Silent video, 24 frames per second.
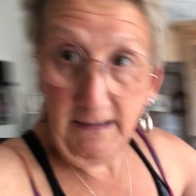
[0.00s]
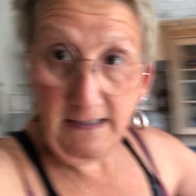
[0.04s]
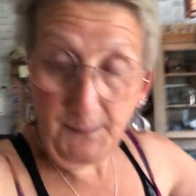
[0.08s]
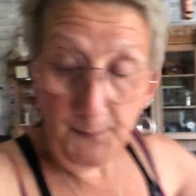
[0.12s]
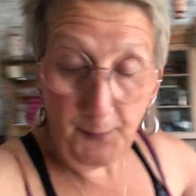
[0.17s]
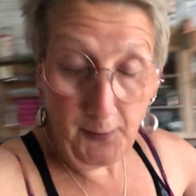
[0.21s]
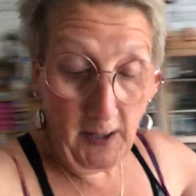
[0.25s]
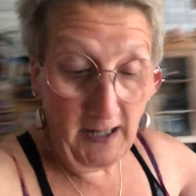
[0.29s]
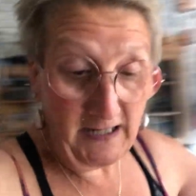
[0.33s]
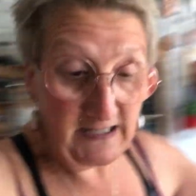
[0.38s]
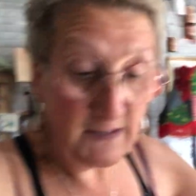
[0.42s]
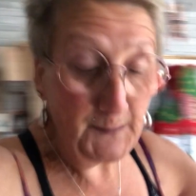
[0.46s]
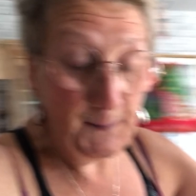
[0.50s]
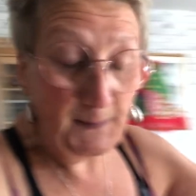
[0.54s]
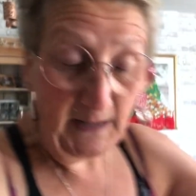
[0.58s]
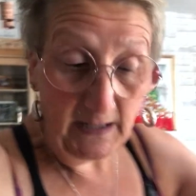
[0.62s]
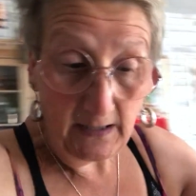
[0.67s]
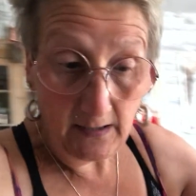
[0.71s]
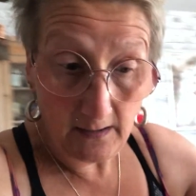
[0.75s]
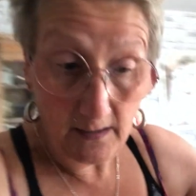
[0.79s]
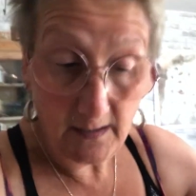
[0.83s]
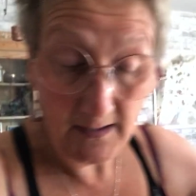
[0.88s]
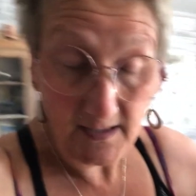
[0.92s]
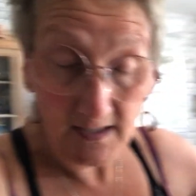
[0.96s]
depressed,
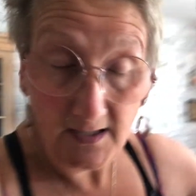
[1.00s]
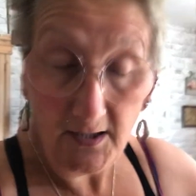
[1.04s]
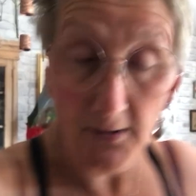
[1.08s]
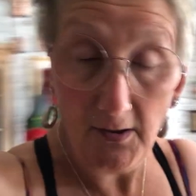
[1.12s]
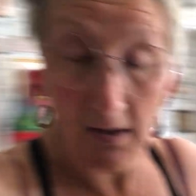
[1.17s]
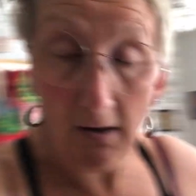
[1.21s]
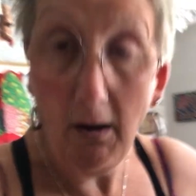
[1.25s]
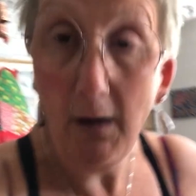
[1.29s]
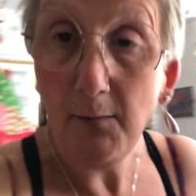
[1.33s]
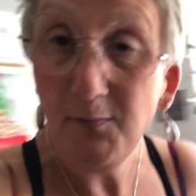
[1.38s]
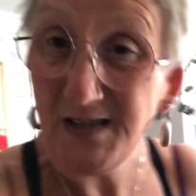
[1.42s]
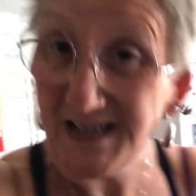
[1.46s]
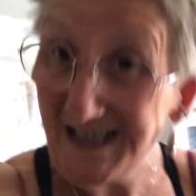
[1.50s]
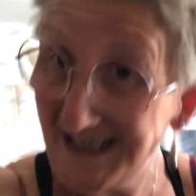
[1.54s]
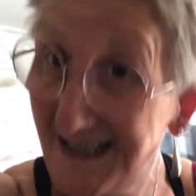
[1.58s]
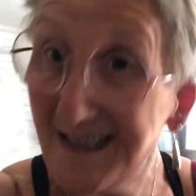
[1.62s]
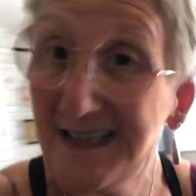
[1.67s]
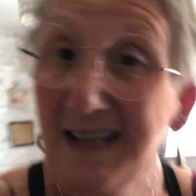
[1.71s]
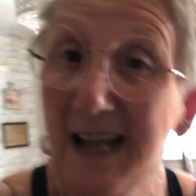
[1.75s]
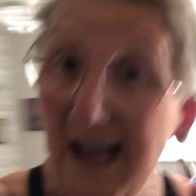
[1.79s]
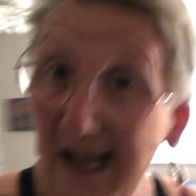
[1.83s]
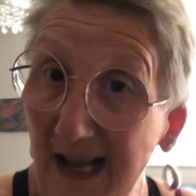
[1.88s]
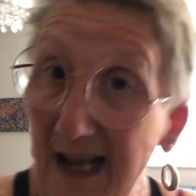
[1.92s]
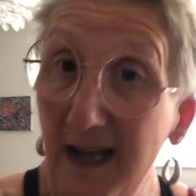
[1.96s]
because, I'm just
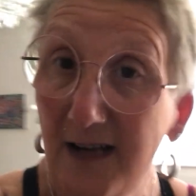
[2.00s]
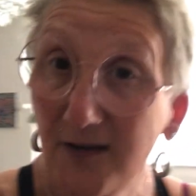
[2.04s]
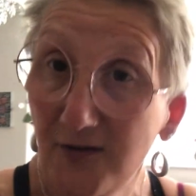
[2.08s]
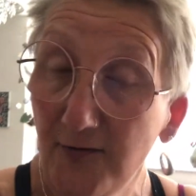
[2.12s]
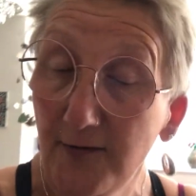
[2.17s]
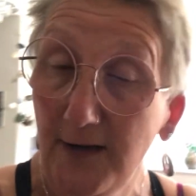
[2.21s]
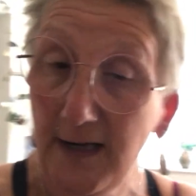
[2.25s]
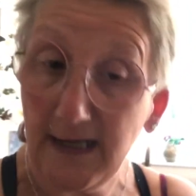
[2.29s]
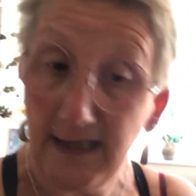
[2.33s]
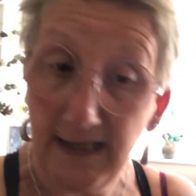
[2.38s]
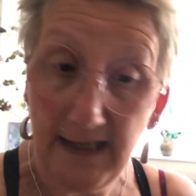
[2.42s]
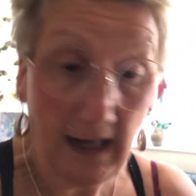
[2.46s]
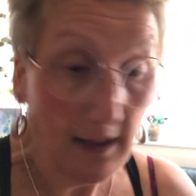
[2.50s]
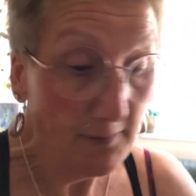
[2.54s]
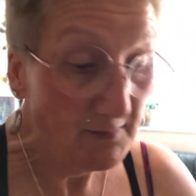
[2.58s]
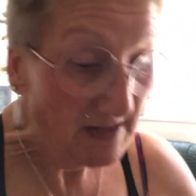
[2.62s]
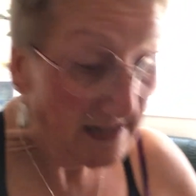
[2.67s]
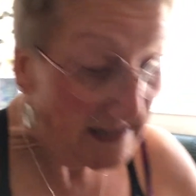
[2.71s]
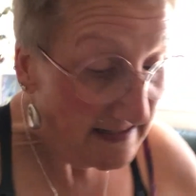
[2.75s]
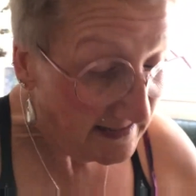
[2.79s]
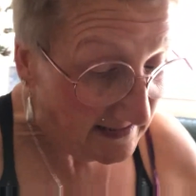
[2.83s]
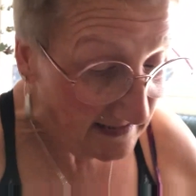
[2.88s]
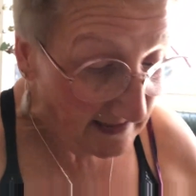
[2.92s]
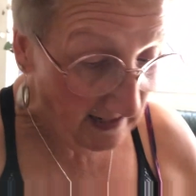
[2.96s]
sad, really. I'm
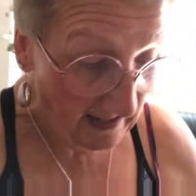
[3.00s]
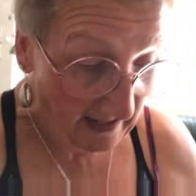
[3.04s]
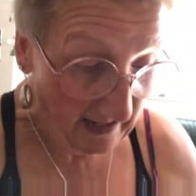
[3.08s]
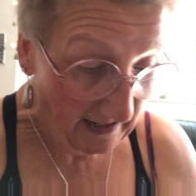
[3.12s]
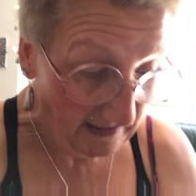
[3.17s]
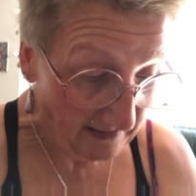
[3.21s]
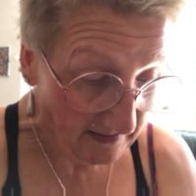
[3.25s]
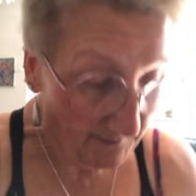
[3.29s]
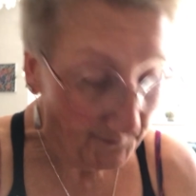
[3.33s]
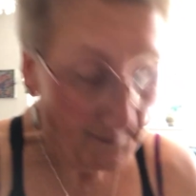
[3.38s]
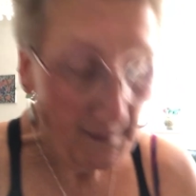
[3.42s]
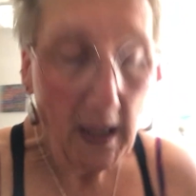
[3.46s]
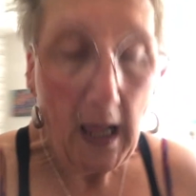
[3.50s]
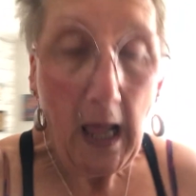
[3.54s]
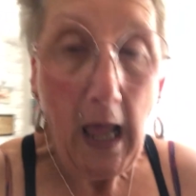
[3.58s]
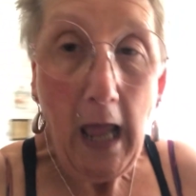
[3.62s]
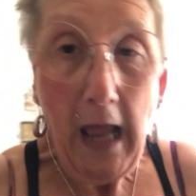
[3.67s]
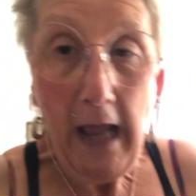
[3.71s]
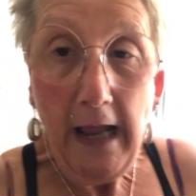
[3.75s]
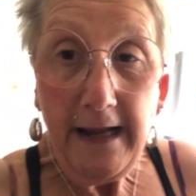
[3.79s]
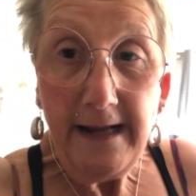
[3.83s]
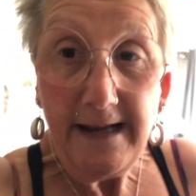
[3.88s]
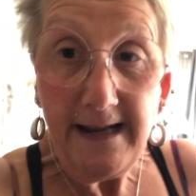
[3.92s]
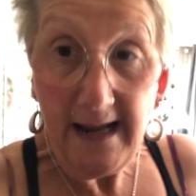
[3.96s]
just sad.
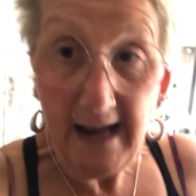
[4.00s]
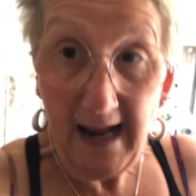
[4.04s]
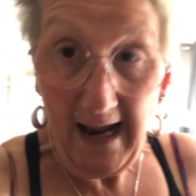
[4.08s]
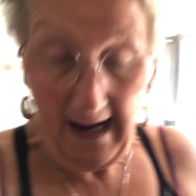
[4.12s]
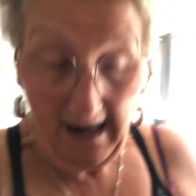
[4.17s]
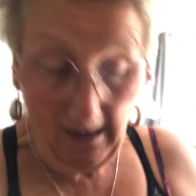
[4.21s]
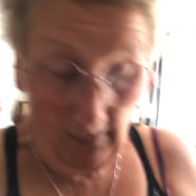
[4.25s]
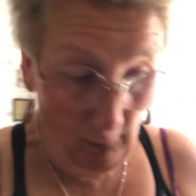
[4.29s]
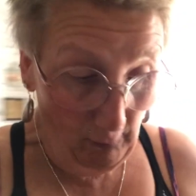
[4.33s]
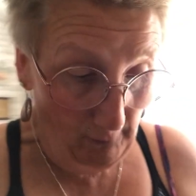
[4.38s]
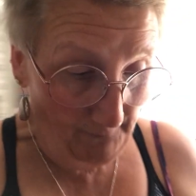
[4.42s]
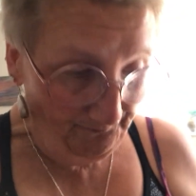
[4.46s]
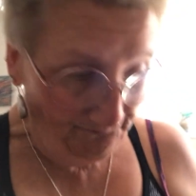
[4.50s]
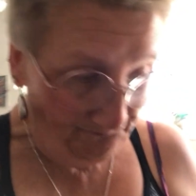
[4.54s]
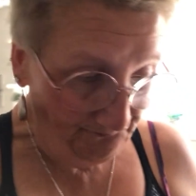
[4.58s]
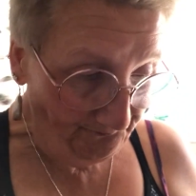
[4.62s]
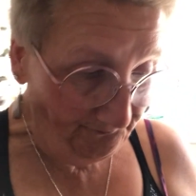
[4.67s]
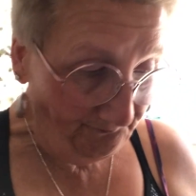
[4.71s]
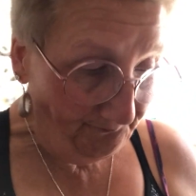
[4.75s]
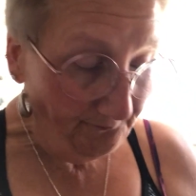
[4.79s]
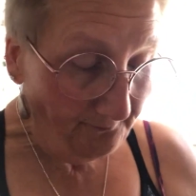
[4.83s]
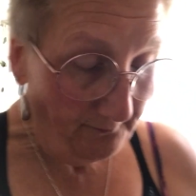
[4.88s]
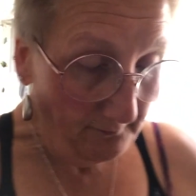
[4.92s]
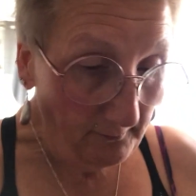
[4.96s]
Now,
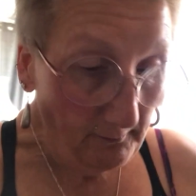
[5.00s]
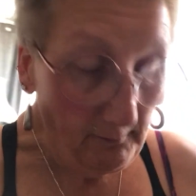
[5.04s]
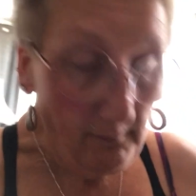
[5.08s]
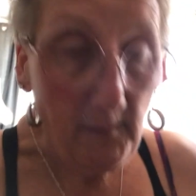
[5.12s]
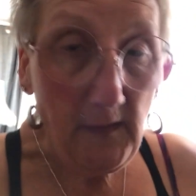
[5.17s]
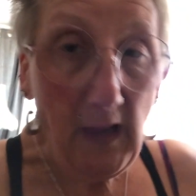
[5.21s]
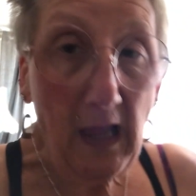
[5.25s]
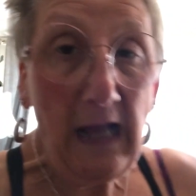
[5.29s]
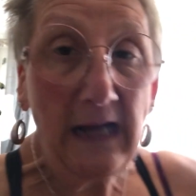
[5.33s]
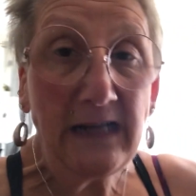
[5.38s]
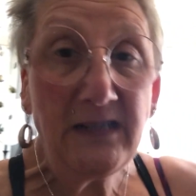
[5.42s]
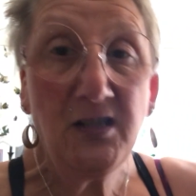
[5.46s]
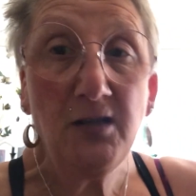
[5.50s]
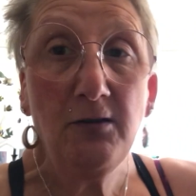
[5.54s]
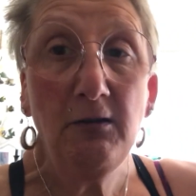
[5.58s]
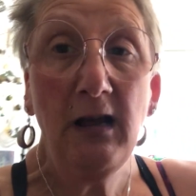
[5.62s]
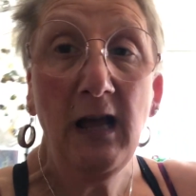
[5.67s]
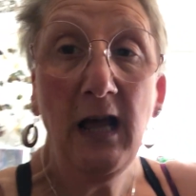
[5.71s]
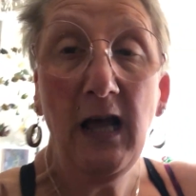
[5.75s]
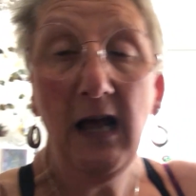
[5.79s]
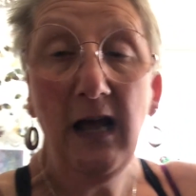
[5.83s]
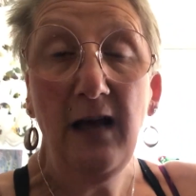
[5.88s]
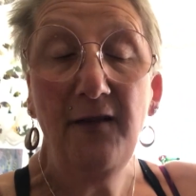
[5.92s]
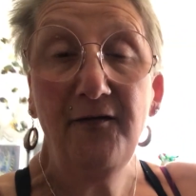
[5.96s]
I do
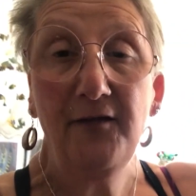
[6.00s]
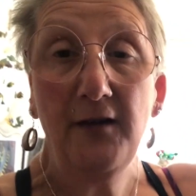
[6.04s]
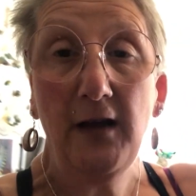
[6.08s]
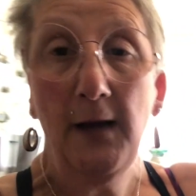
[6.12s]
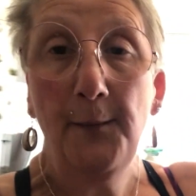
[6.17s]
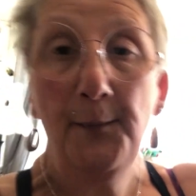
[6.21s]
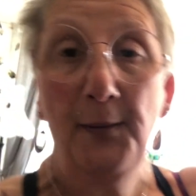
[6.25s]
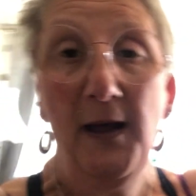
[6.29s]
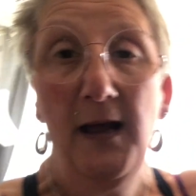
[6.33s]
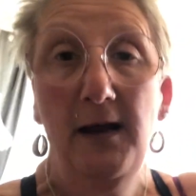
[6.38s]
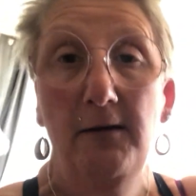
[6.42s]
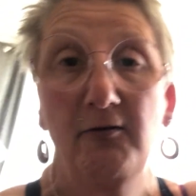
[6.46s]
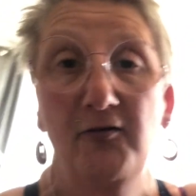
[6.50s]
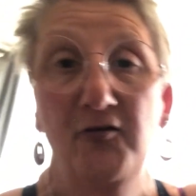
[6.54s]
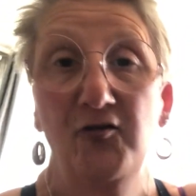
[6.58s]
have a pair of